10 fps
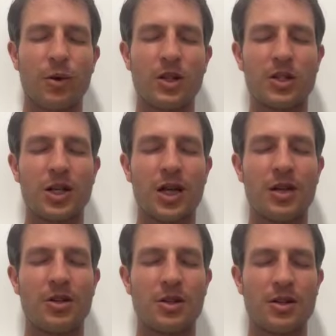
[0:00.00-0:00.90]
What
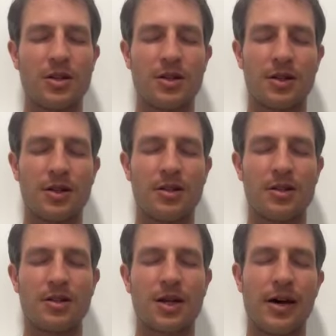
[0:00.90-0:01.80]
changes
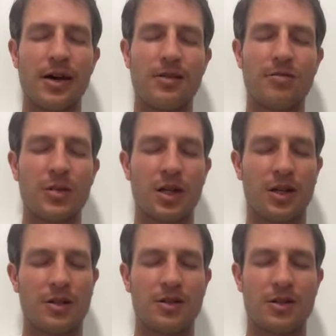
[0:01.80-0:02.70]
inside of
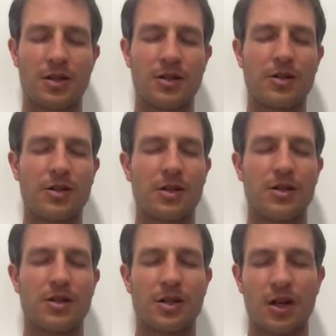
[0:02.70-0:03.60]
me? Is there a
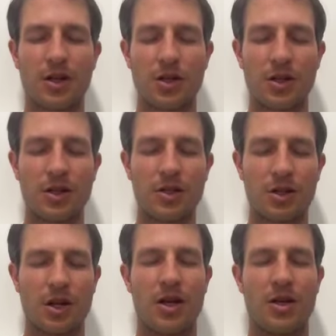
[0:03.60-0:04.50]
sensation that
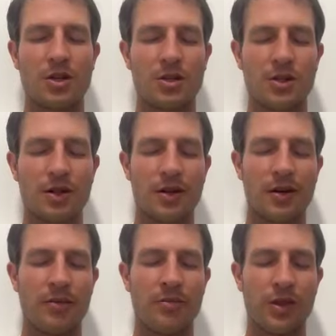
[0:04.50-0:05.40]
changes
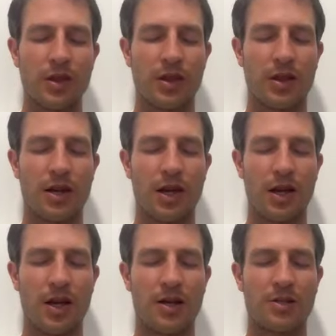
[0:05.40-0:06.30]

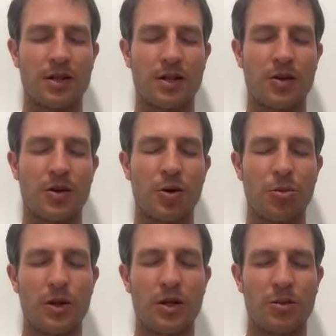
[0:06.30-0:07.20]
as I
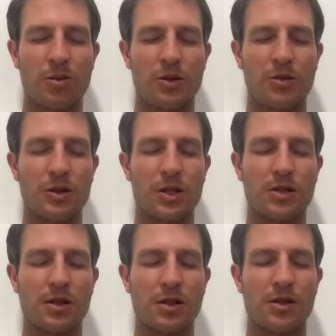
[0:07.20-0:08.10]
open up to
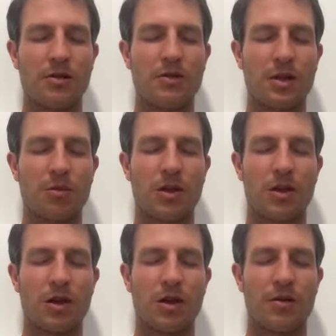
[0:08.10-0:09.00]
receive
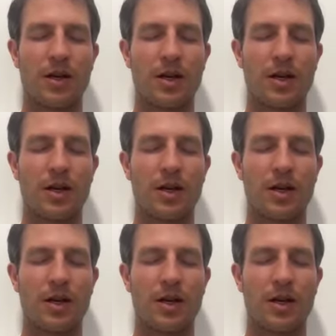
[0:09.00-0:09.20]
something?